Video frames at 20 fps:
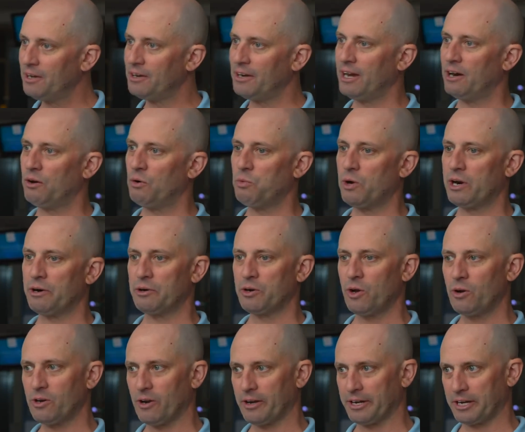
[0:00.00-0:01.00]
Now, where an
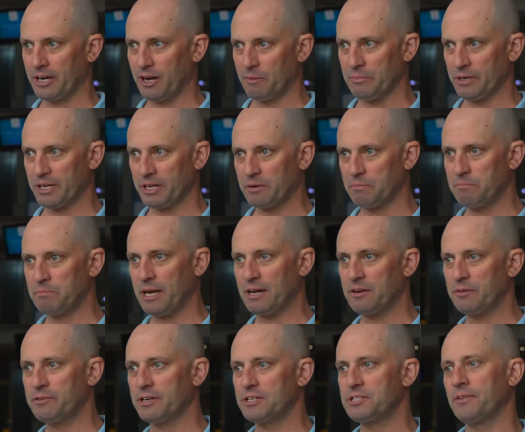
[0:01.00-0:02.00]
online company can
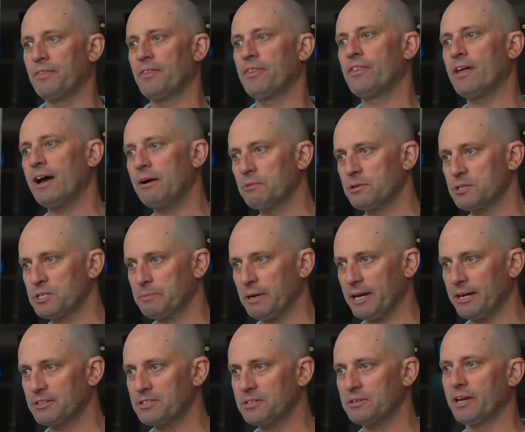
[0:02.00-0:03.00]
benefit in that
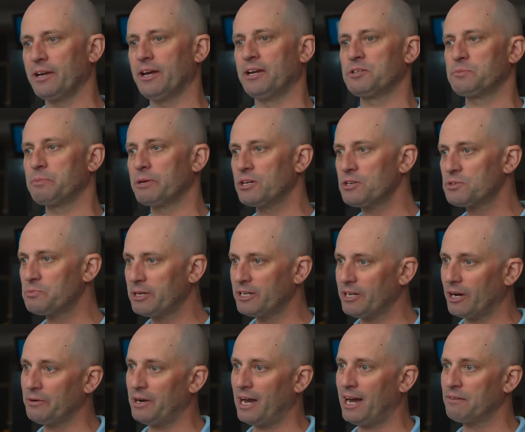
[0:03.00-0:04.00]
respect is because we
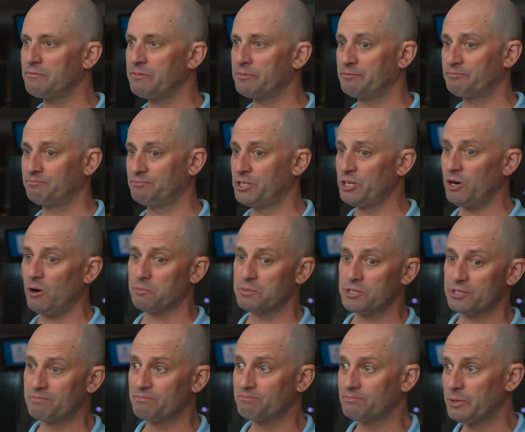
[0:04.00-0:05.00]
don't have
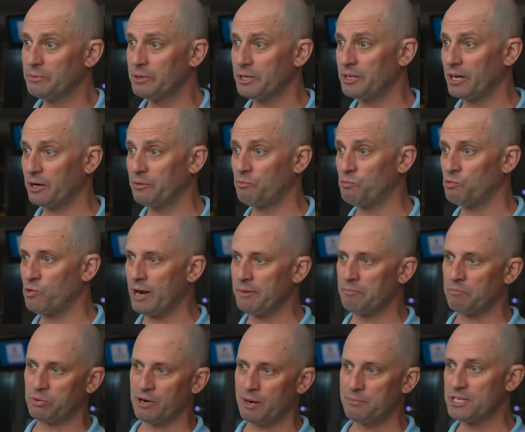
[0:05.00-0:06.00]
shops, we don't
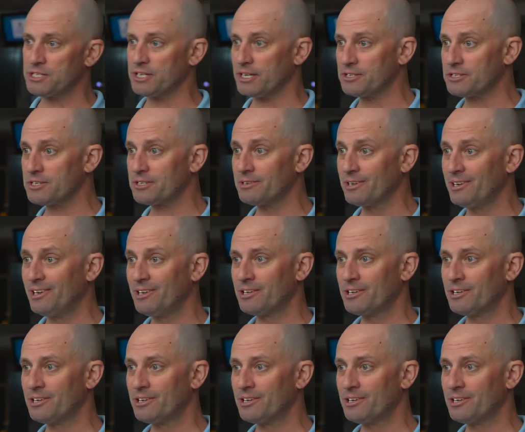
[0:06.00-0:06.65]
rent premises,